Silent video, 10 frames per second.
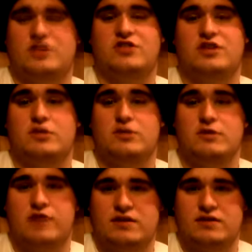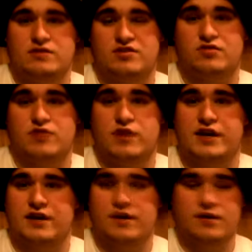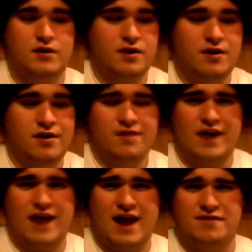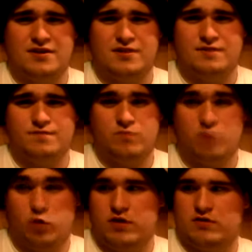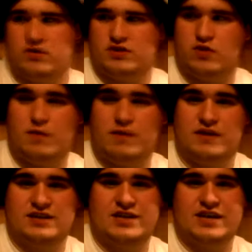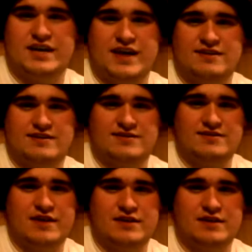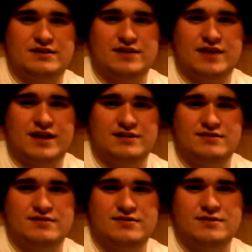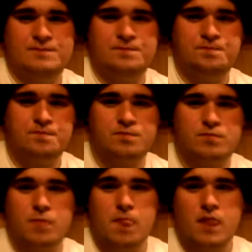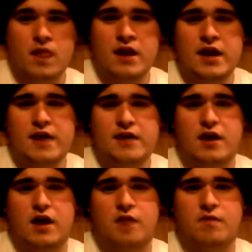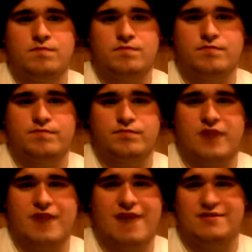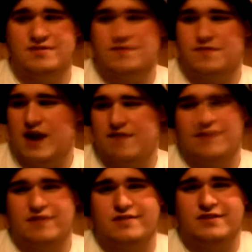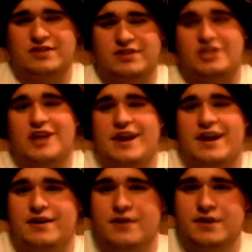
the human race was destroyed, and they were destroyed by these gigantic, scary titans, and they have to survive. They live in this giant